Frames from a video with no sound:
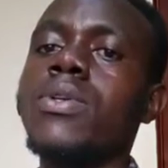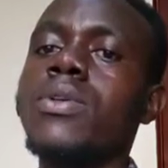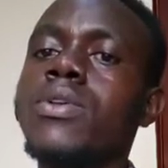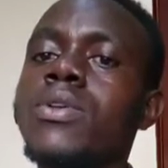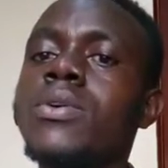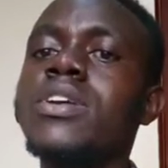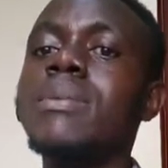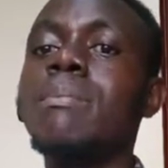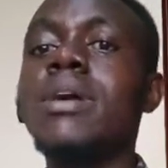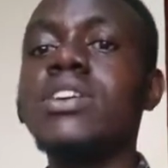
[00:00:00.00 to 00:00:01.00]

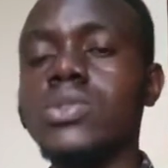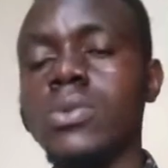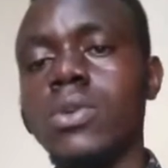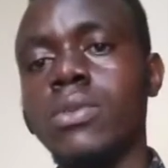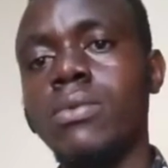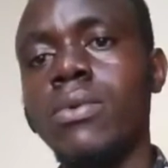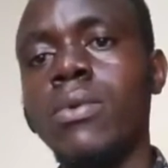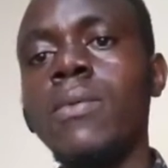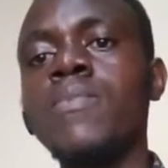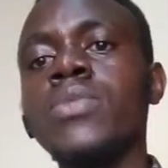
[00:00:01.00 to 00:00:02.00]
in person through
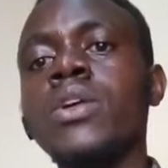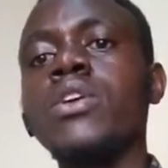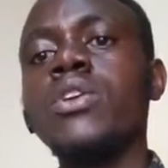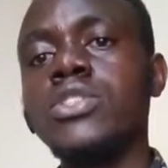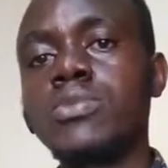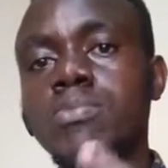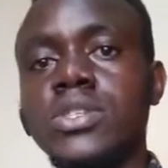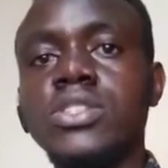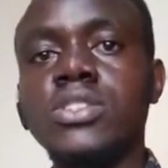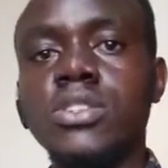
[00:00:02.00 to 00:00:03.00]
your
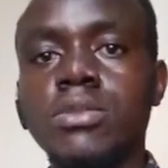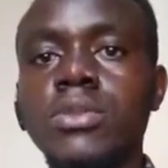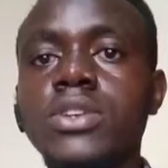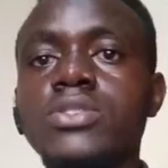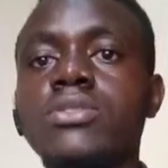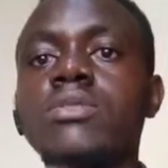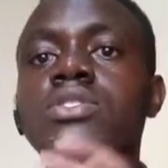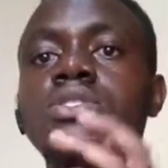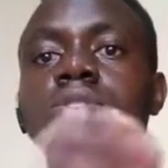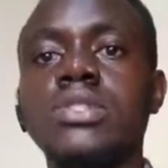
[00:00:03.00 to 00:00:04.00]
speech, through the stories
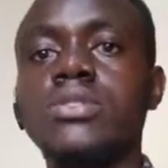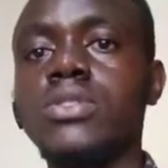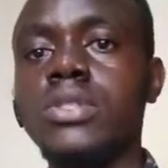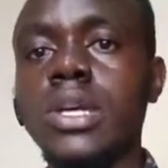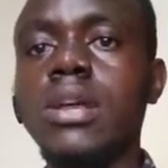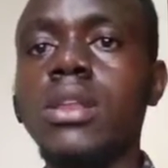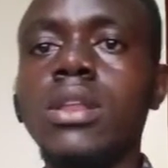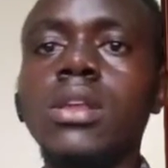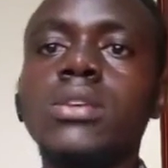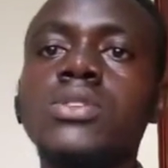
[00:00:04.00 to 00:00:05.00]
you tell.
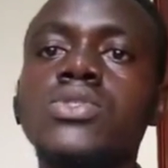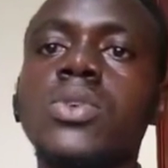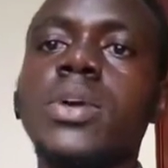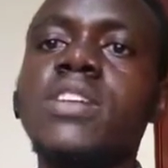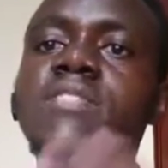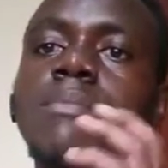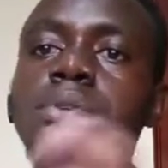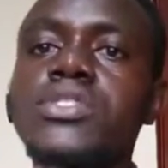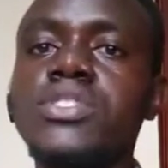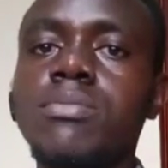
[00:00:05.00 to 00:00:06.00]
So whenever
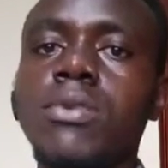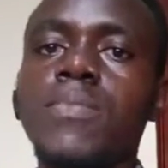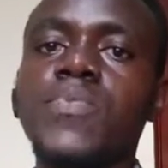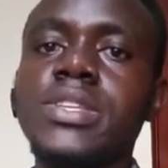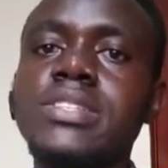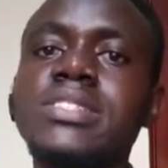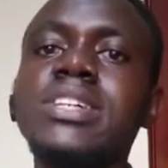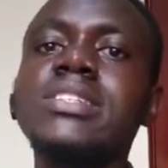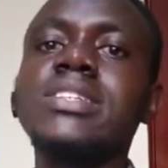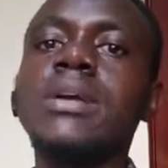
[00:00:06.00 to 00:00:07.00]
possible,
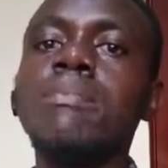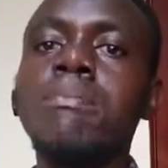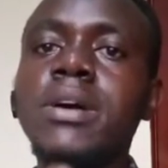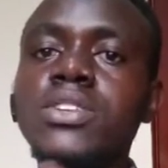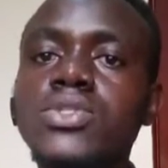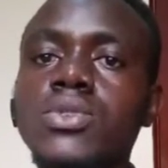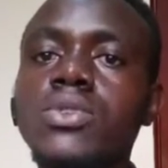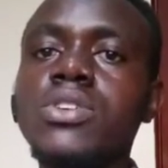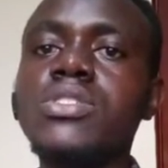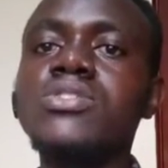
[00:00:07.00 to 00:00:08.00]
insert a personal
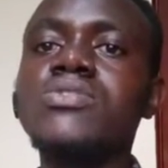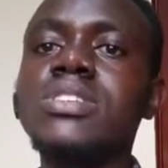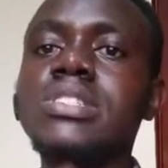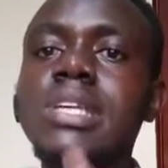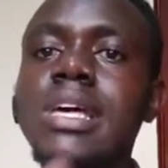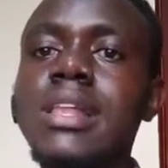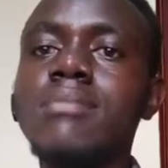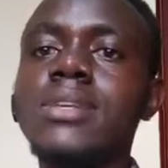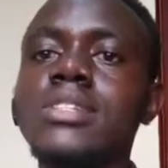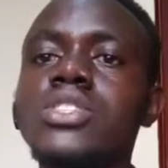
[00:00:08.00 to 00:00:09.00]
interest
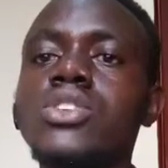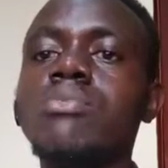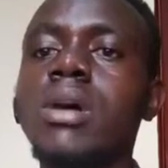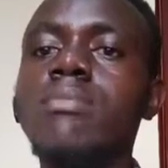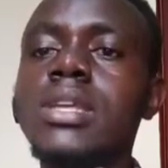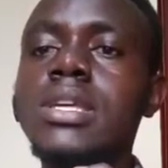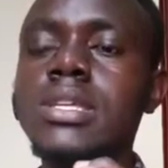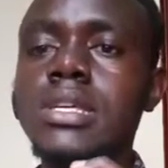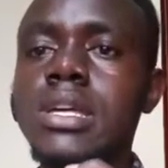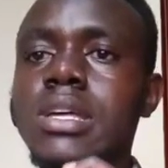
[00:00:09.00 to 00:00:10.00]
element in your
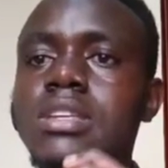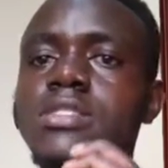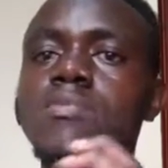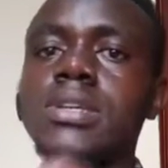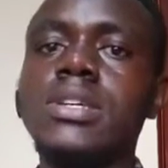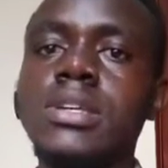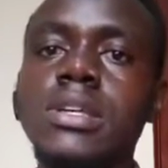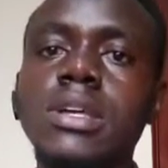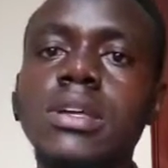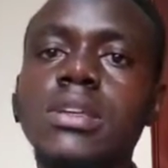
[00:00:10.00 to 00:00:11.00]
public
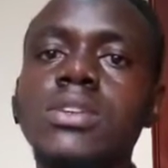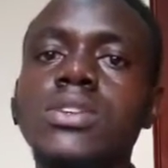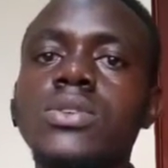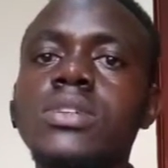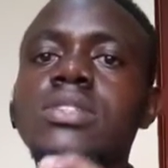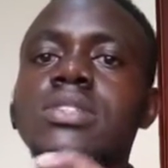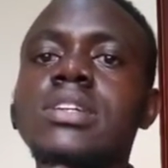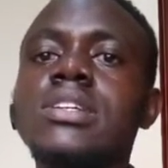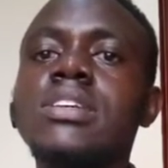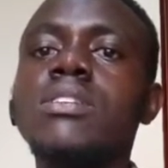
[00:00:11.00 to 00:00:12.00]
speaking. So this
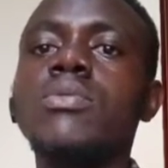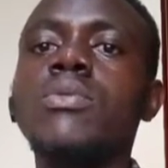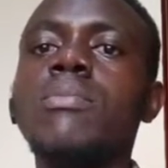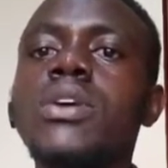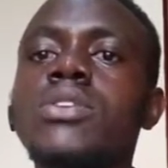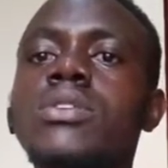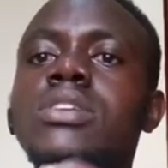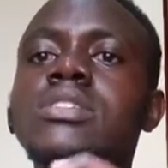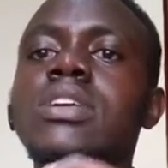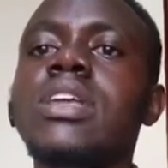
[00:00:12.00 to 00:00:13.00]
technique will make your
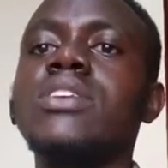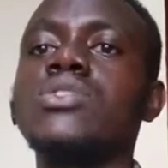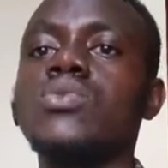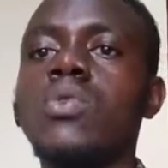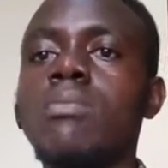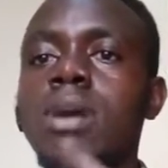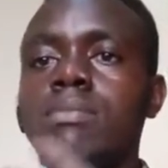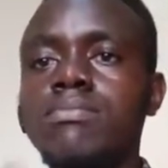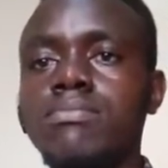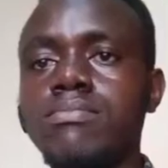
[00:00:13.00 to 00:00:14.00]
listeners warm up
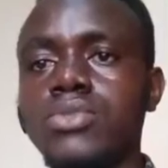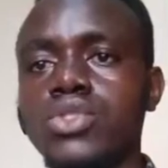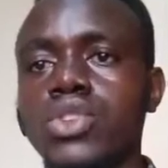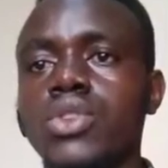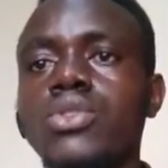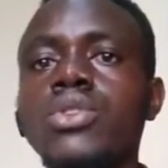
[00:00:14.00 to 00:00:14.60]
to you